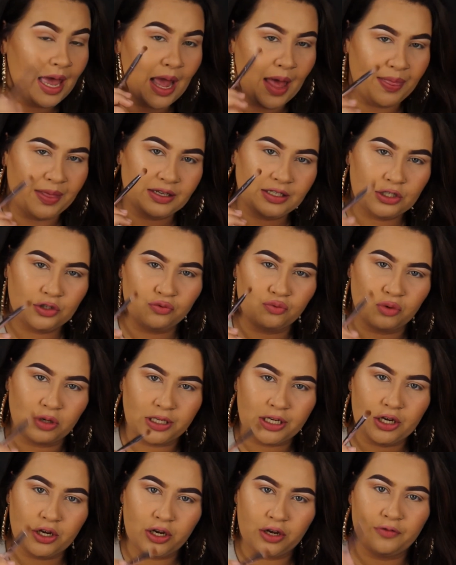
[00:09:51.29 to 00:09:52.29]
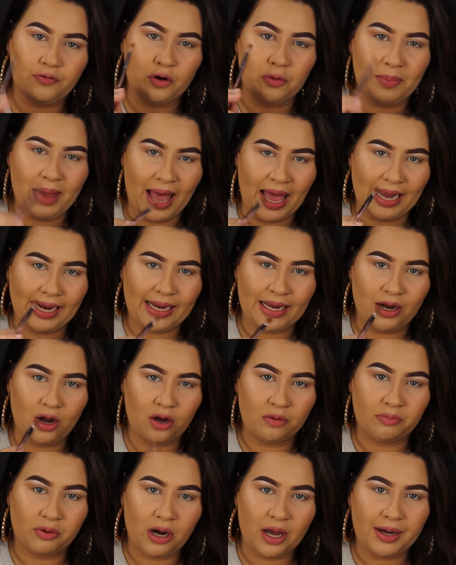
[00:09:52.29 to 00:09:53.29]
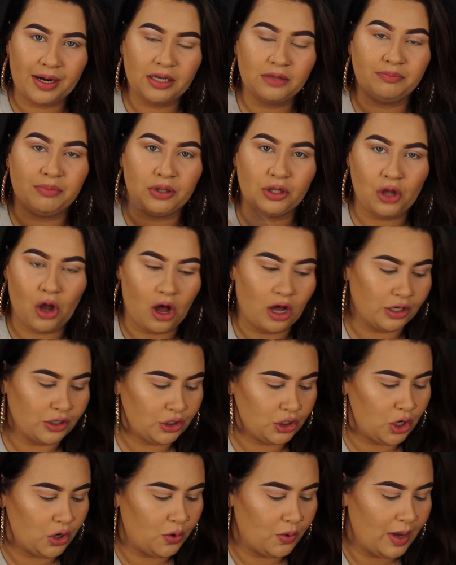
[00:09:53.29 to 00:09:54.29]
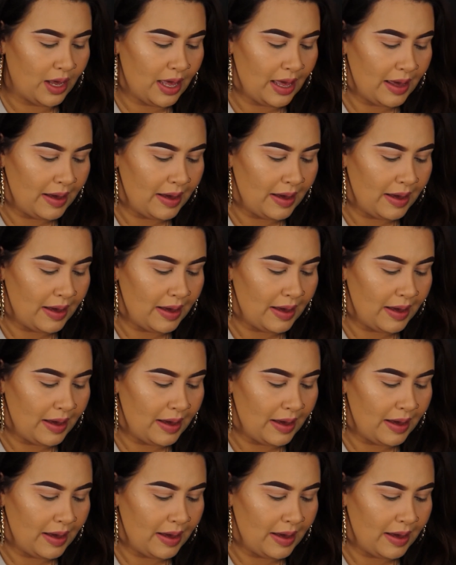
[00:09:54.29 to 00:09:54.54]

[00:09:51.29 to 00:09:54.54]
And this is really good for packing on product, but also